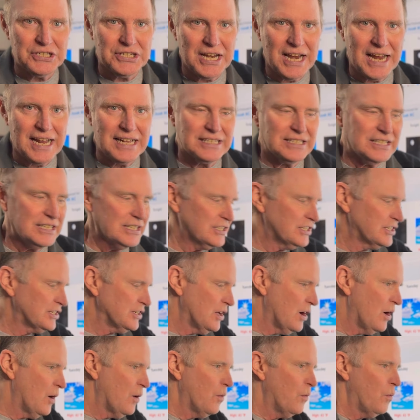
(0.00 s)
chance of
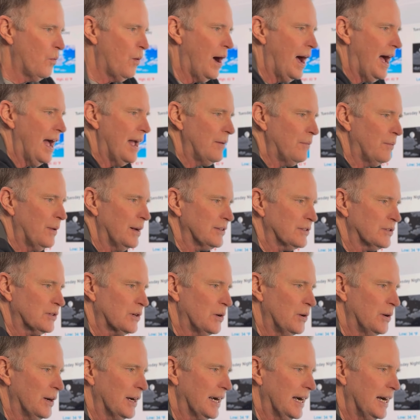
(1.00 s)
snow. Why? What's
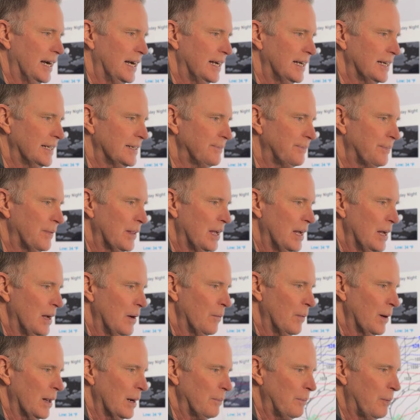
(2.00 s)
going on?
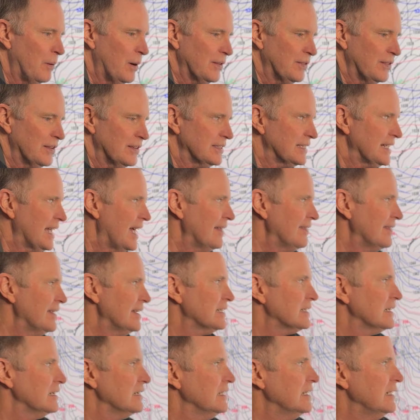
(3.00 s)
Want to point this out.
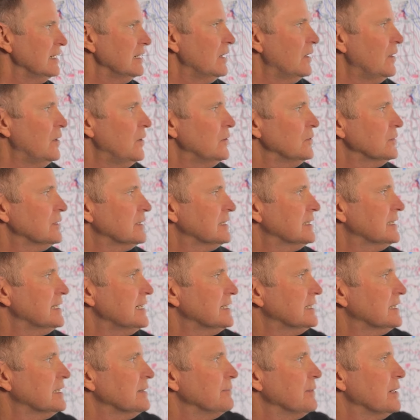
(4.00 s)
This little old
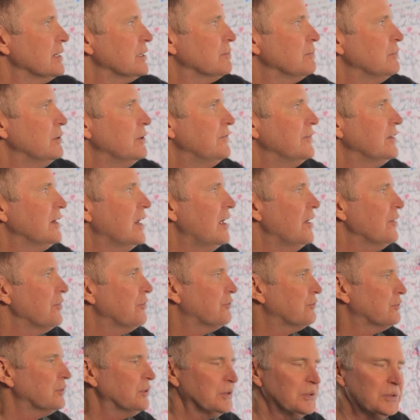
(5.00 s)
system that's moving on
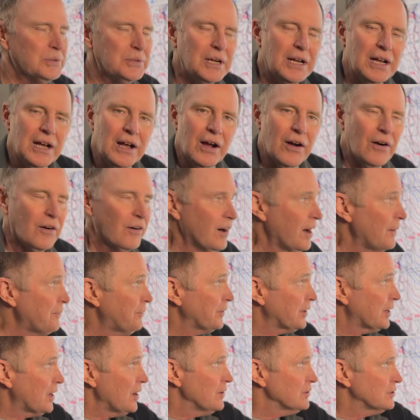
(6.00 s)
through or up
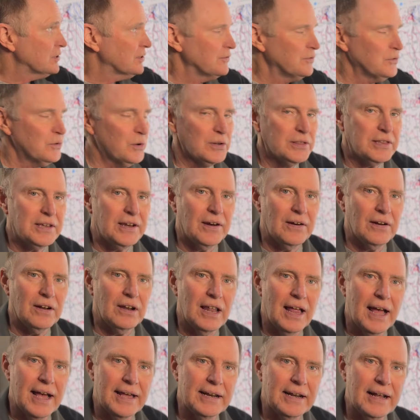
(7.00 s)
the coast of North
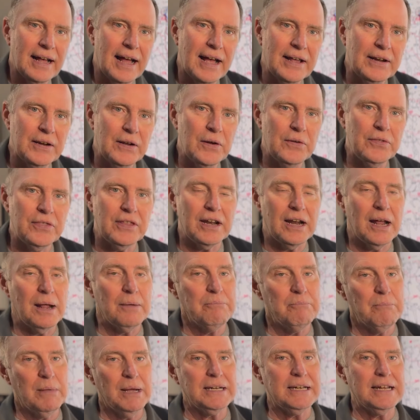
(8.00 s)
Carolina. I know that
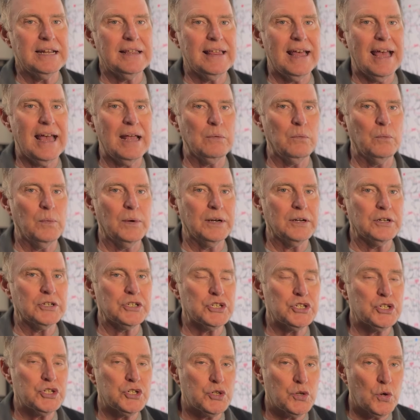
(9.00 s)
on Monday they had winter
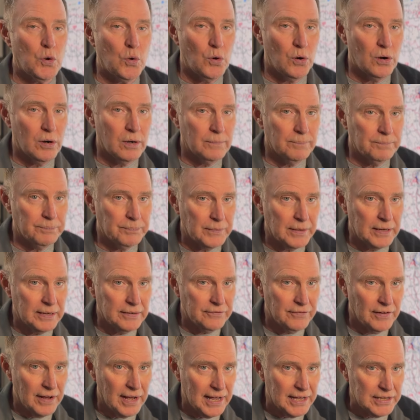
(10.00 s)
storm
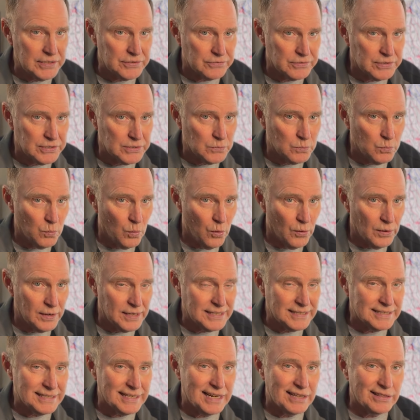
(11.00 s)
advisories,
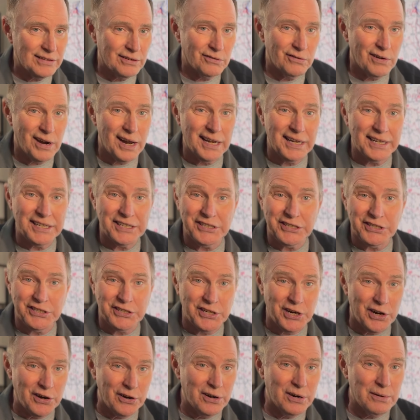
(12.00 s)
warnings in the
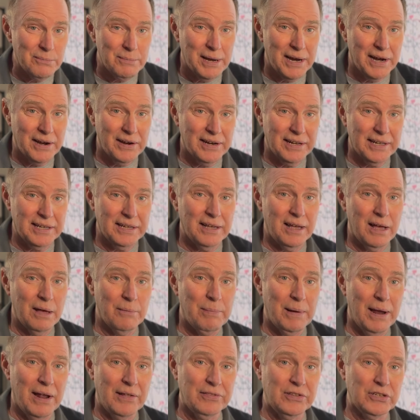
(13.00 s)
Raleigh-Durham area
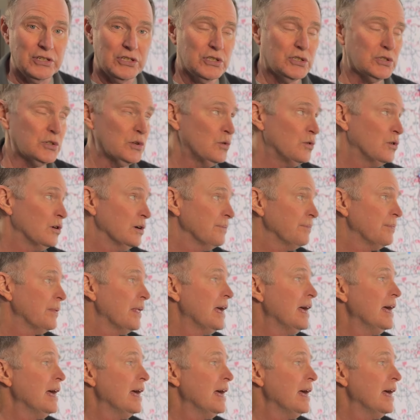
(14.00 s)
about this storm,